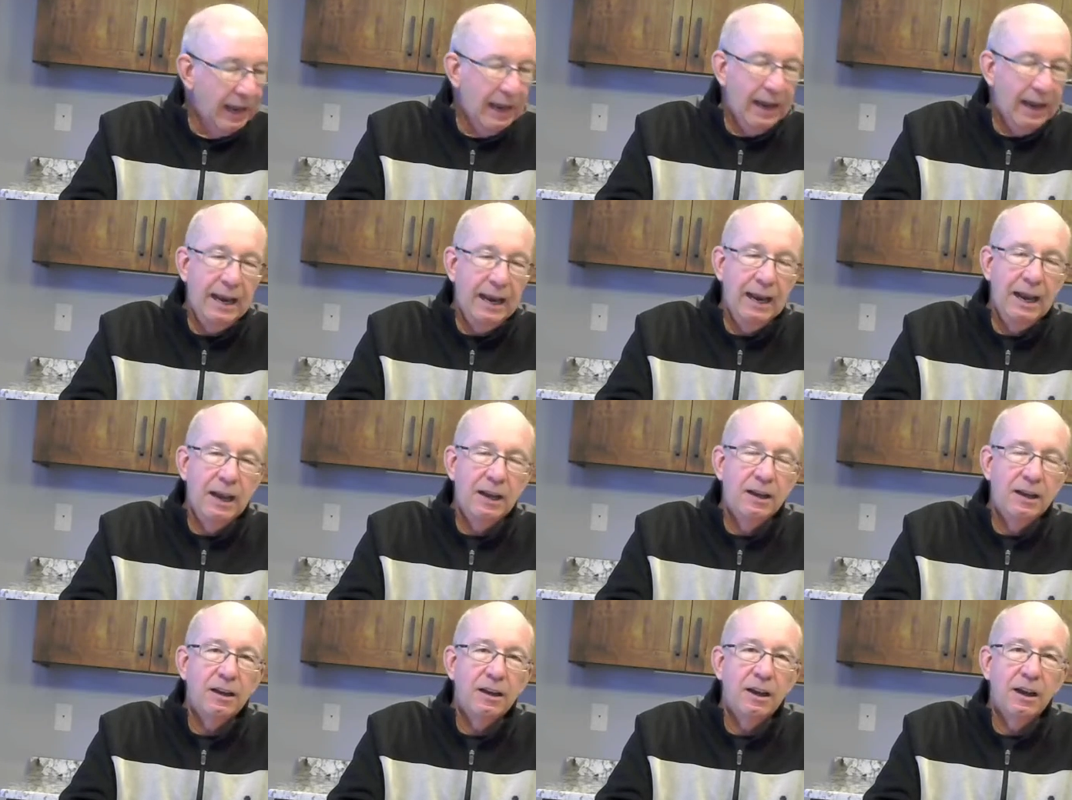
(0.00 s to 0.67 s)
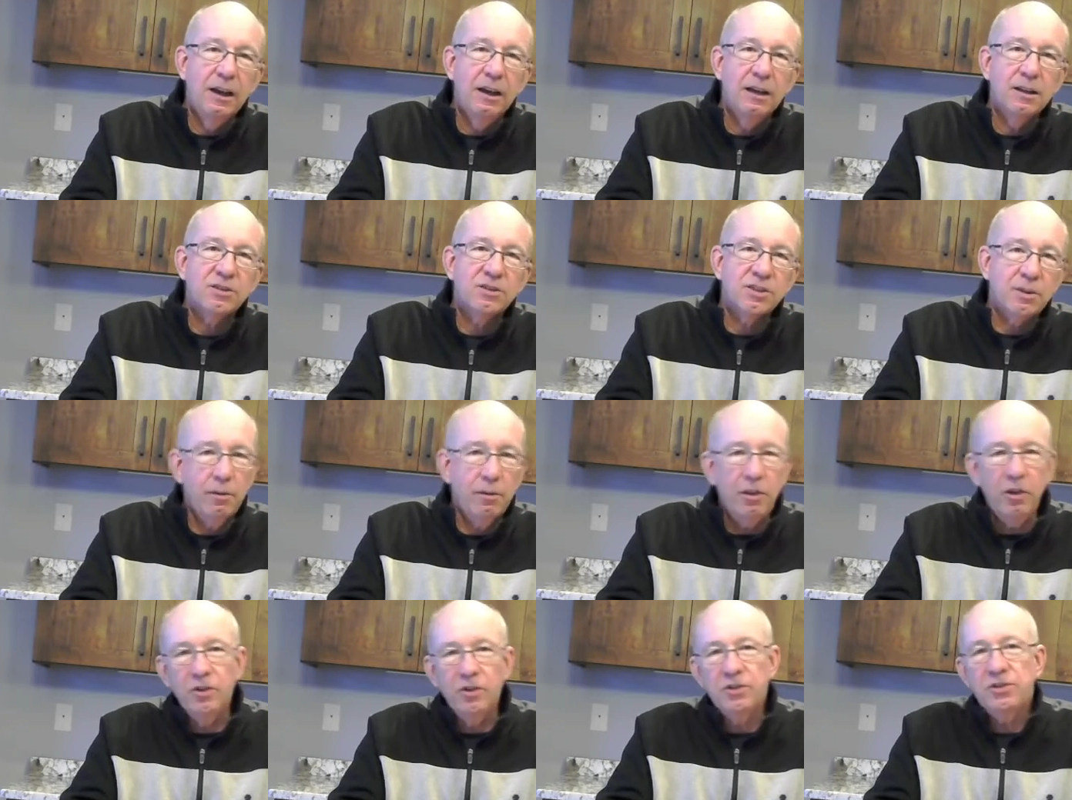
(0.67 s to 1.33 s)
And uh,
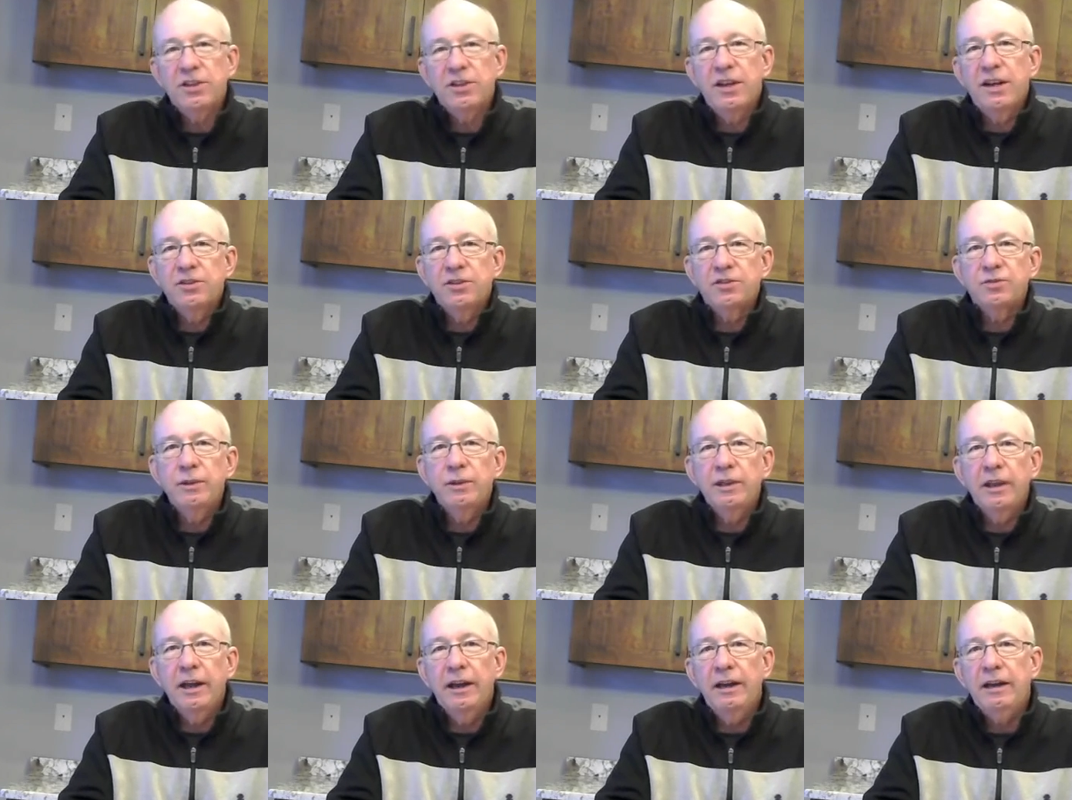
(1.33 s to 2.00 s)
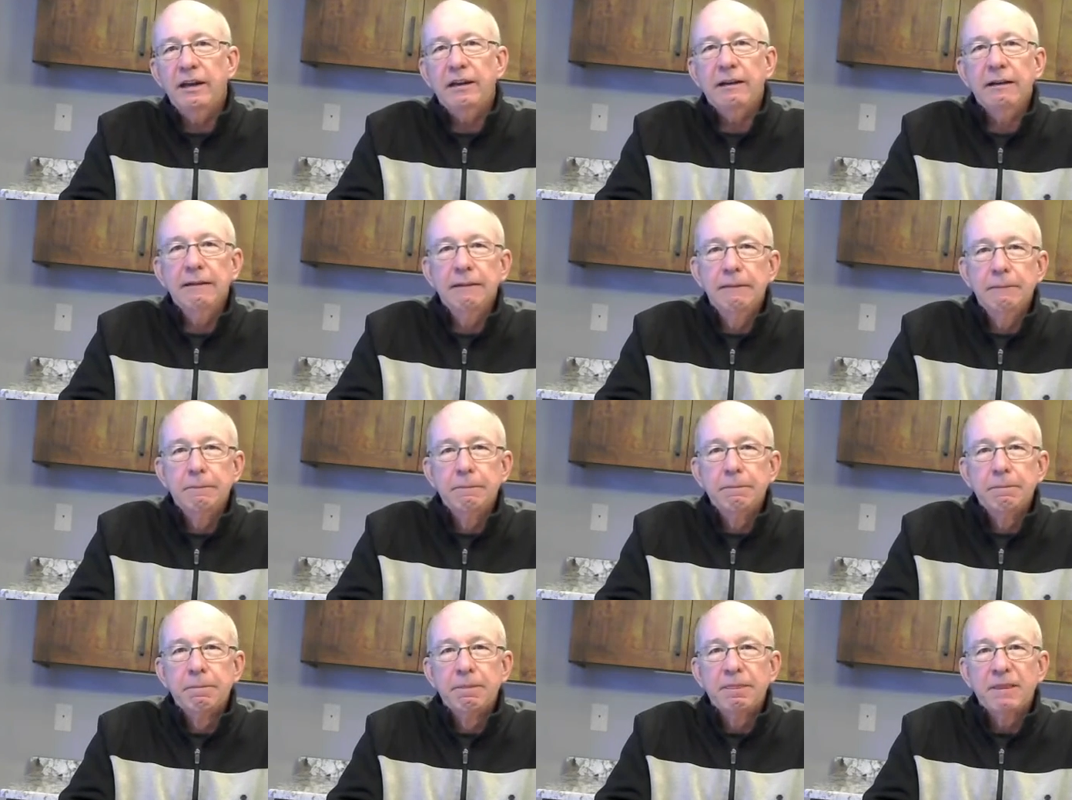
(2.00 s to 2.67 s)
some of those tastes we like,
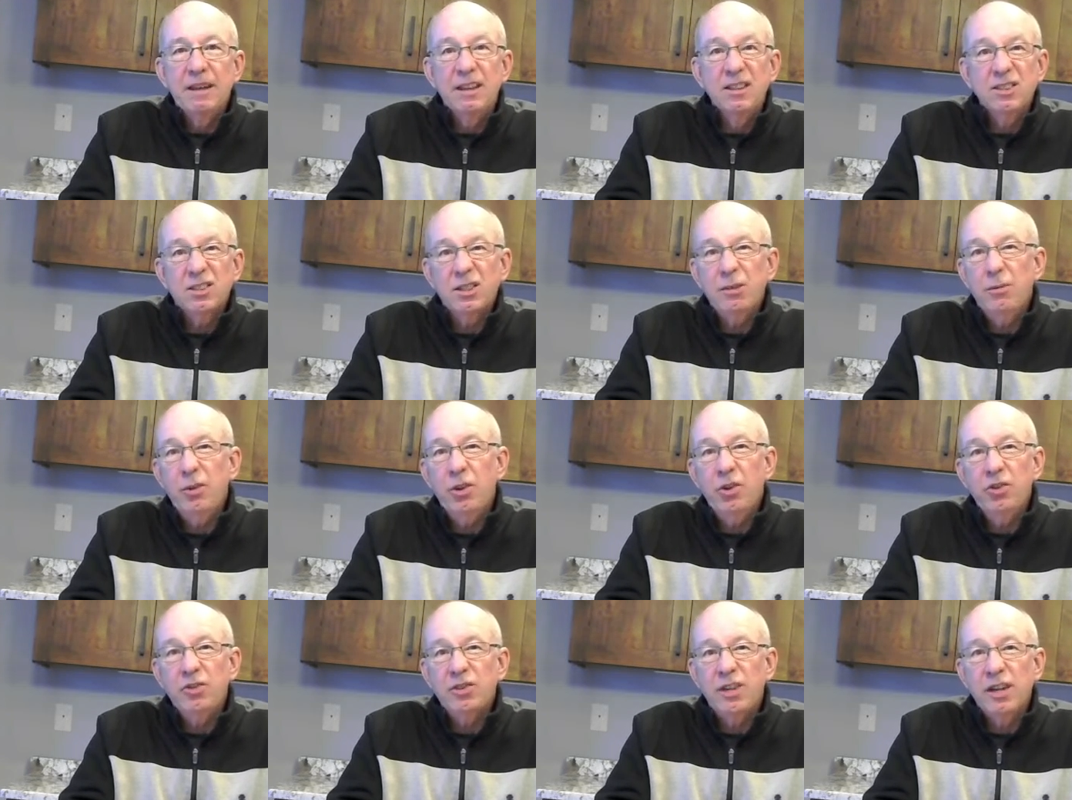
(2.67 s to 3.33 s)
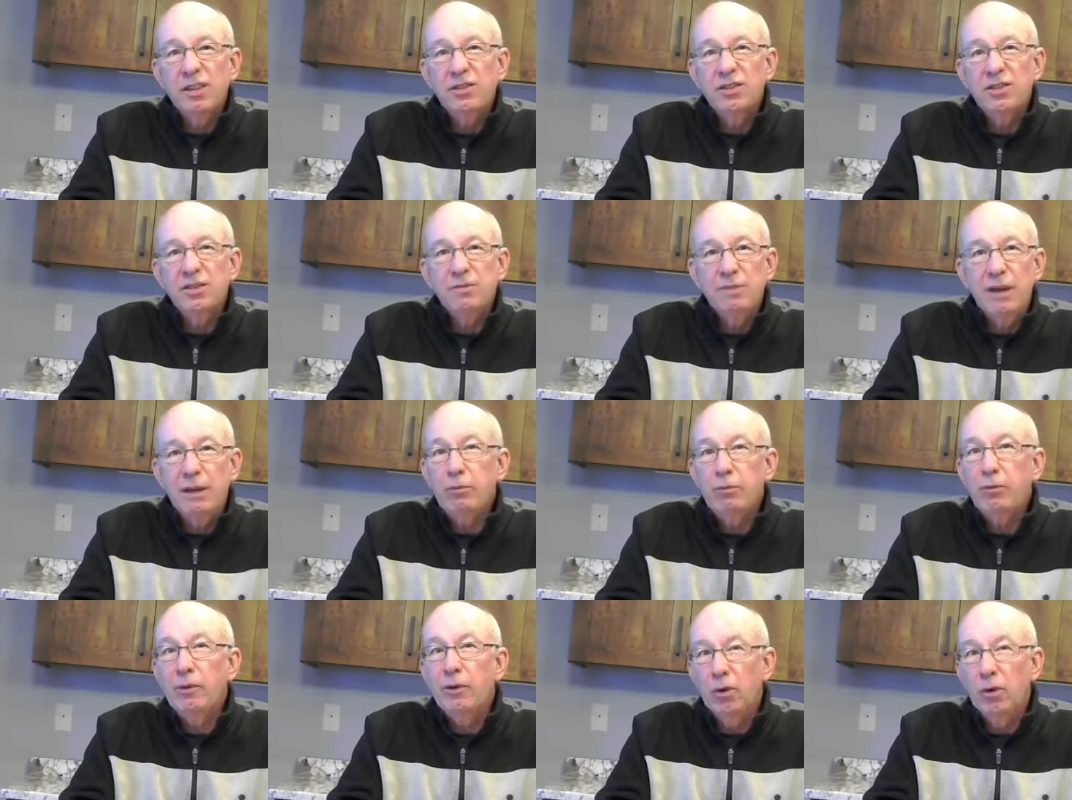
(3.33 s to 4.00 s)
and some of those tastes
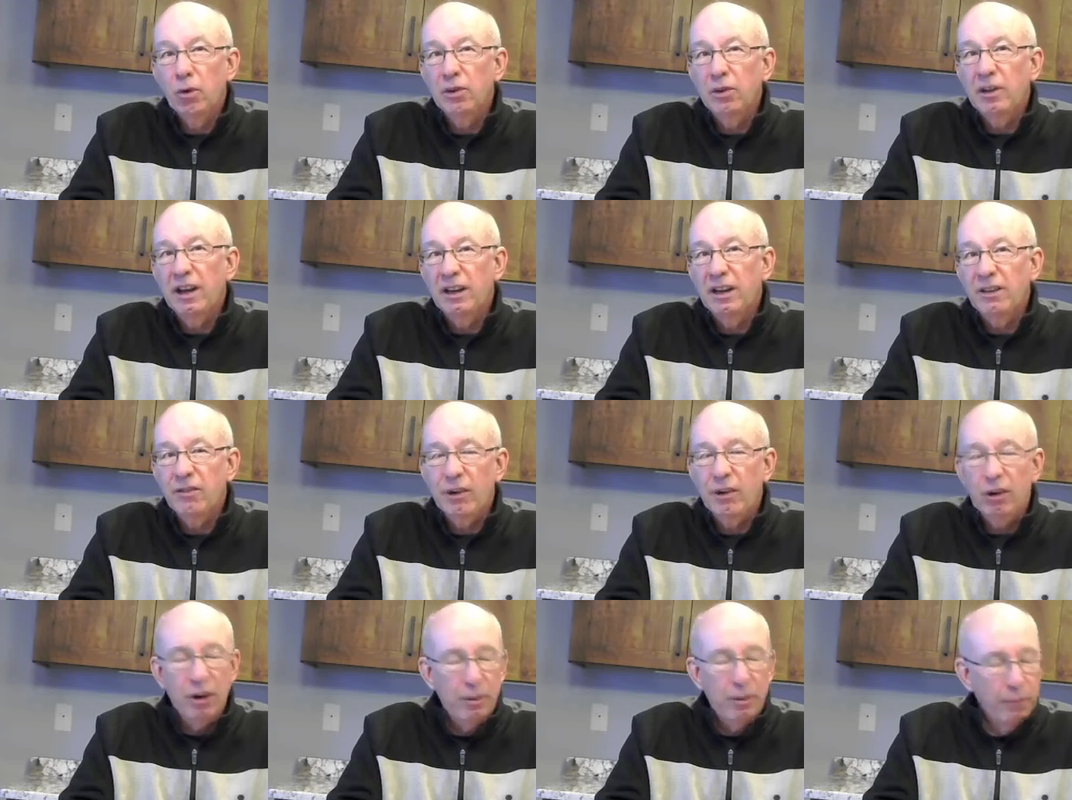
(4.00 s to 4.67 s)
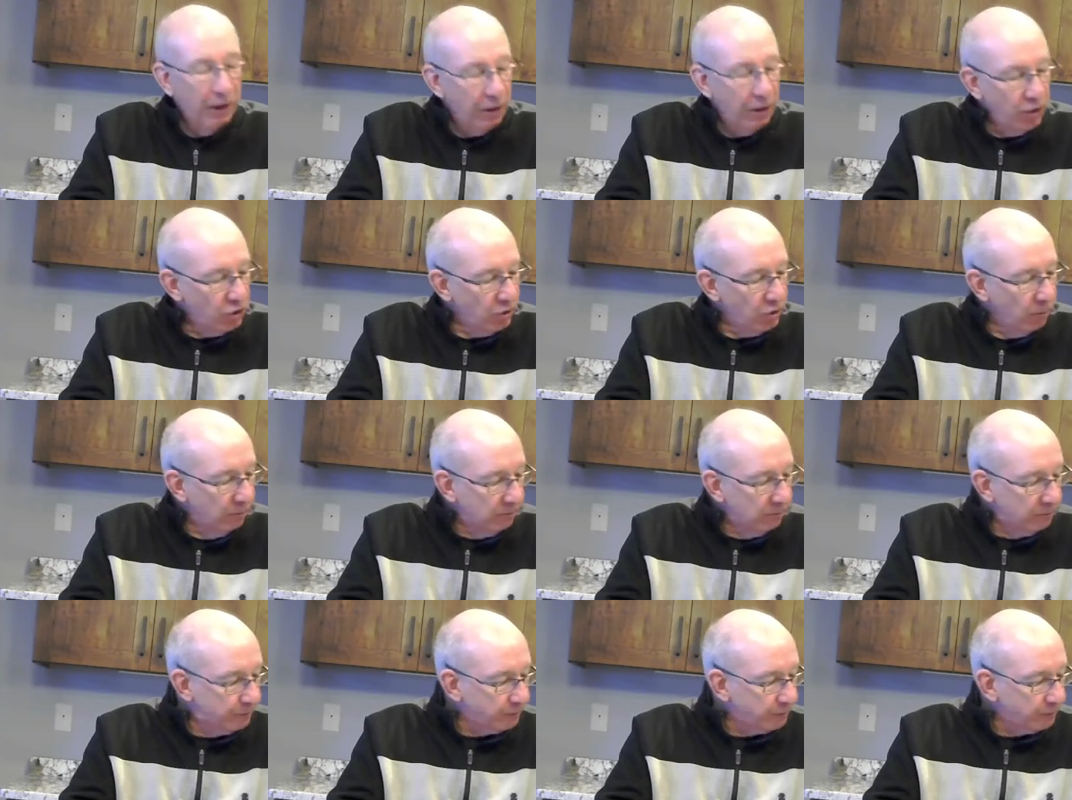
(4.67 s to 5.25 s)
maybe we don't like very much.